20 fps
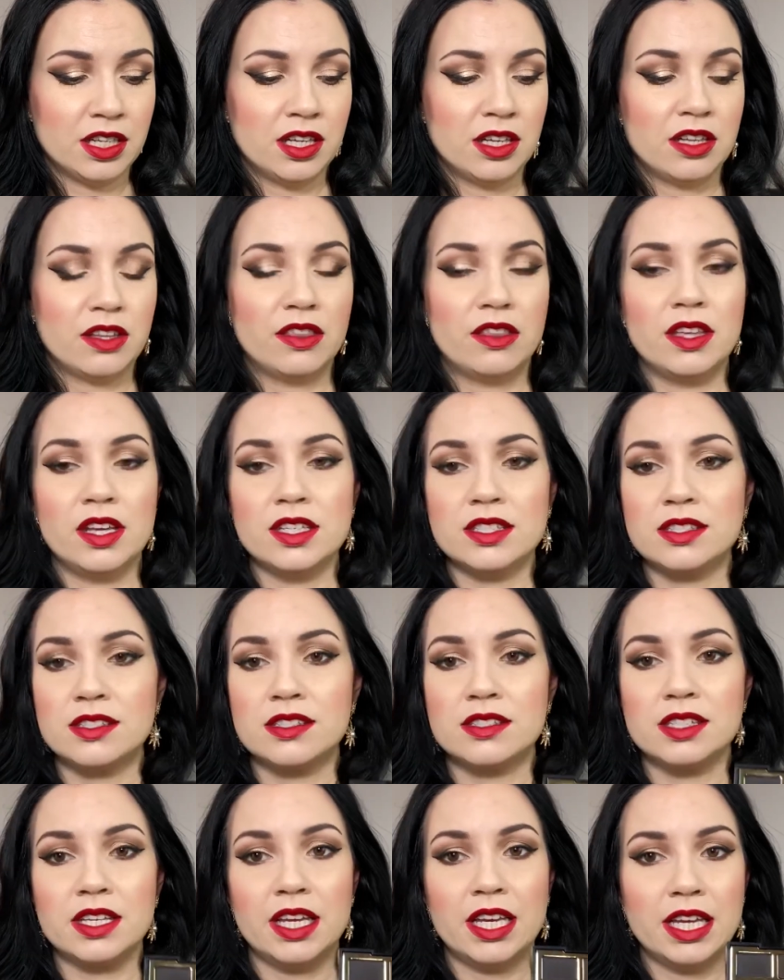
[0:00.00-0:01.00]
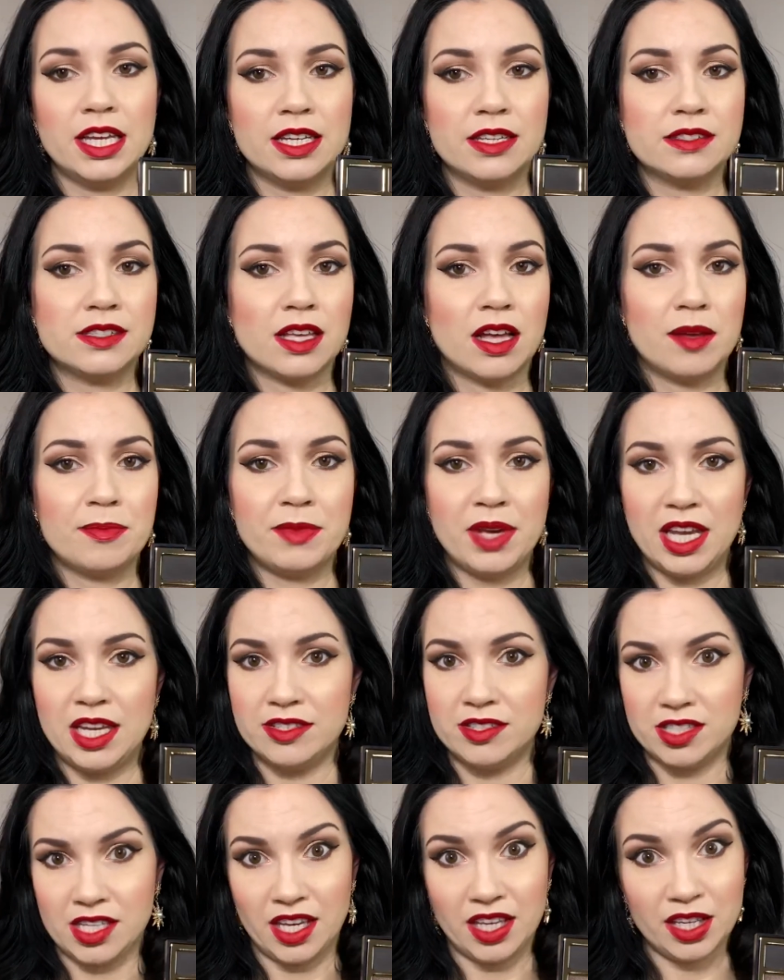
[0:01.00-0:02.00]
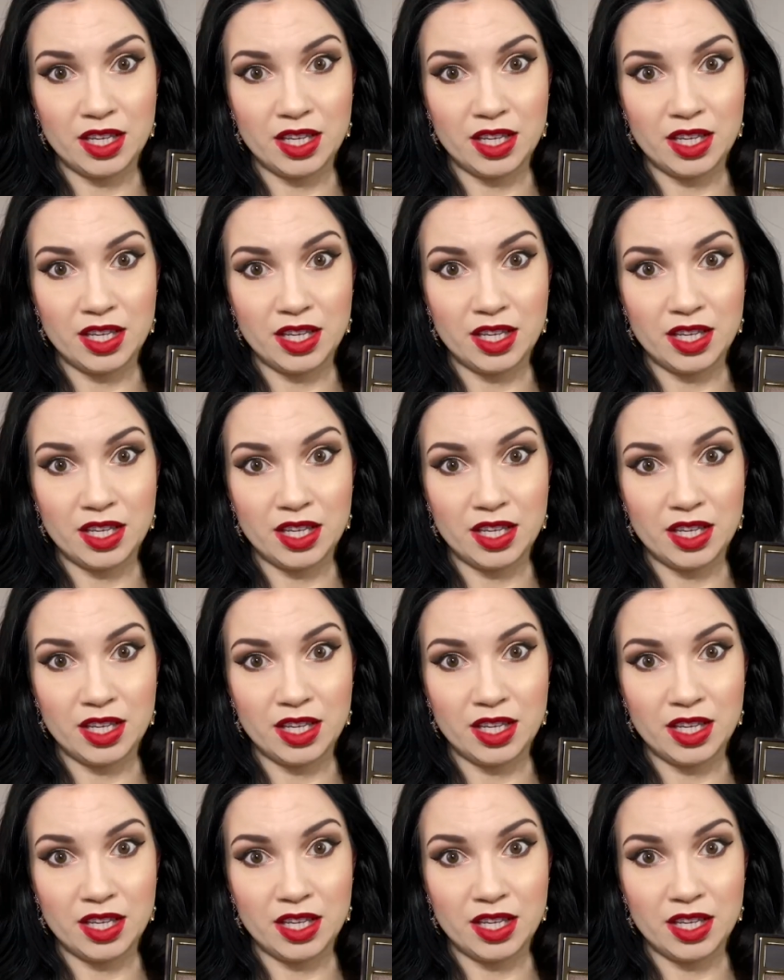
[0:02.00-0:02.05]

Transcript: This is amazing.